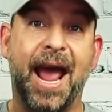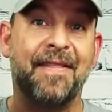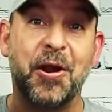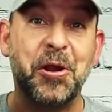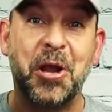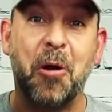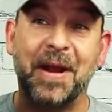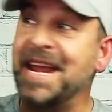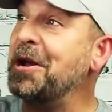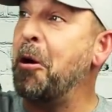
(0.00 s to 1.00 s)
And there you go.
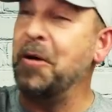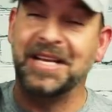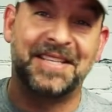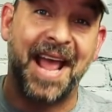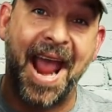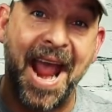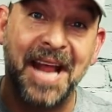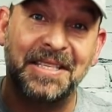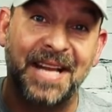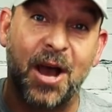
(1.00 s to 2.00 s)
Ego is the
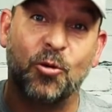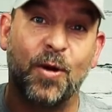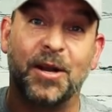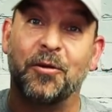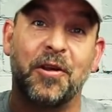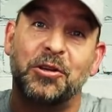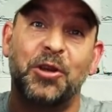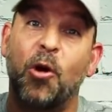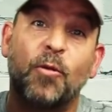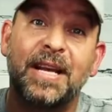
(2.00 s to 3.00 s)
hands down winner. There's
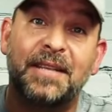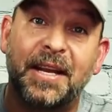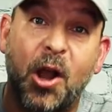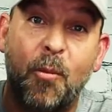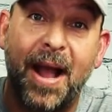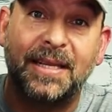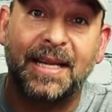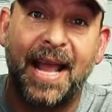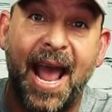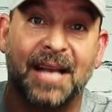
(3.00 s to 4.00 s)
no reason to go back
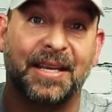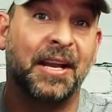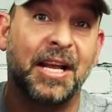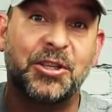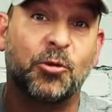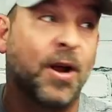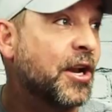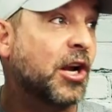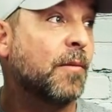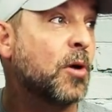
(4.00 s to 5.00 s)
to gas unless you're
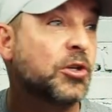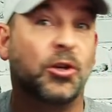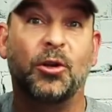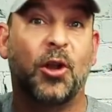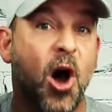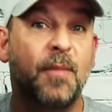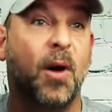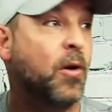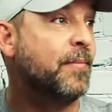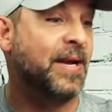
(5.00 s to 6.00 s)
running a commercial lawn
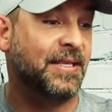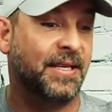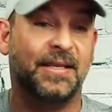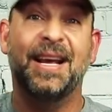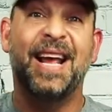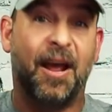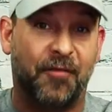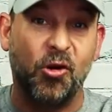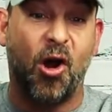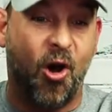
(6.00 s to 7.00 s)
mowing business.
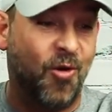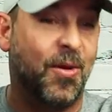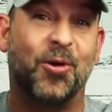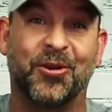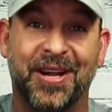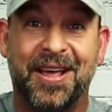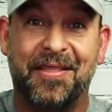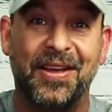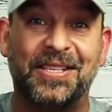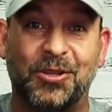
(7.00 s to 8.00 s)
If you're a homeowner,
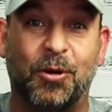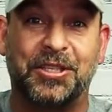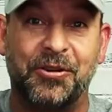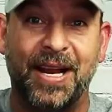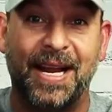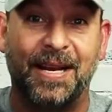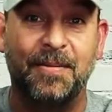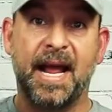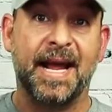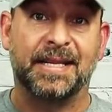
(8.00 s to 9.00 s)
this is what you need.
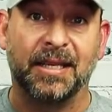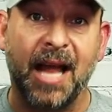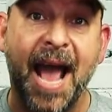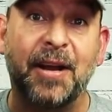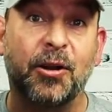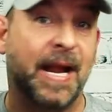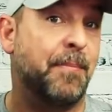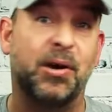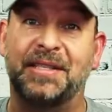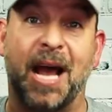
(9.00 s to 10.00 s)
It's lighter,
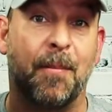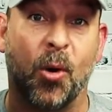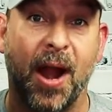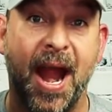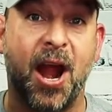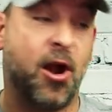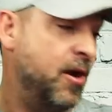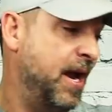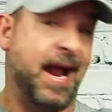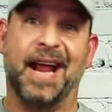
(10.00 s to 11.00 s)
it puts out more
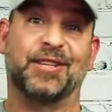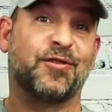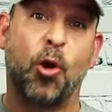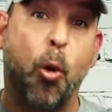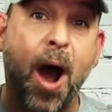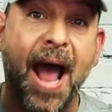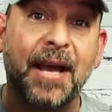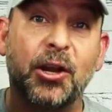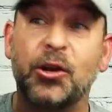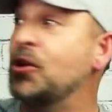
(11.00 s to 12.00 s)
air, it's
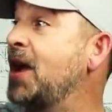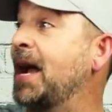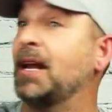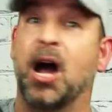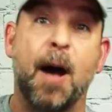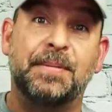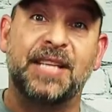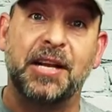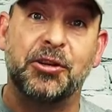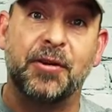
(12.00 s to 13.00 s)
quieter, you're not gonna
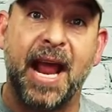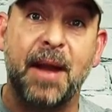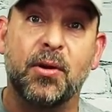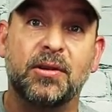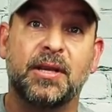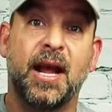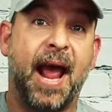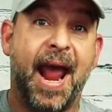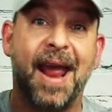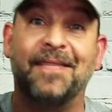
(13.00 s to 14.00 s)
upset your neighbors,
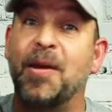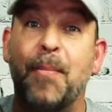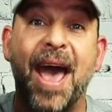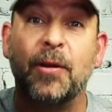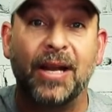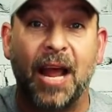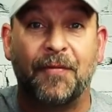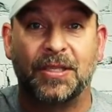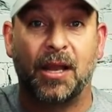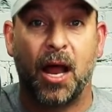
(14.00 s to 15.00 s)
and the battery
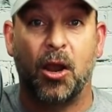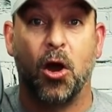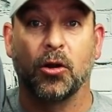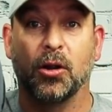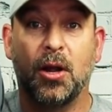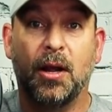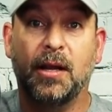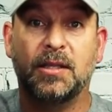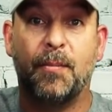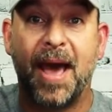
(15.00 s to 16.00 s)
life is a lot longer
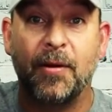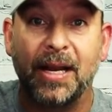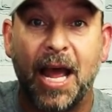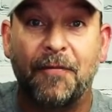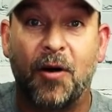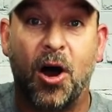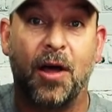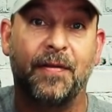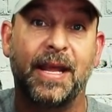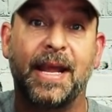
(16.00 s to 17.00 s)
because the battery life
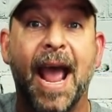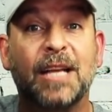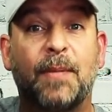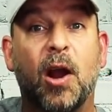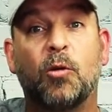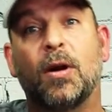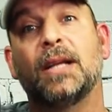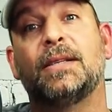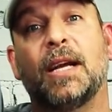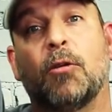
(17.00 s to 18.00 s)
on the gas powered one
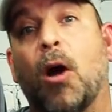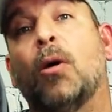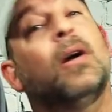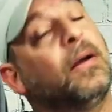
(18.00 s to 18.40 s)
is zero.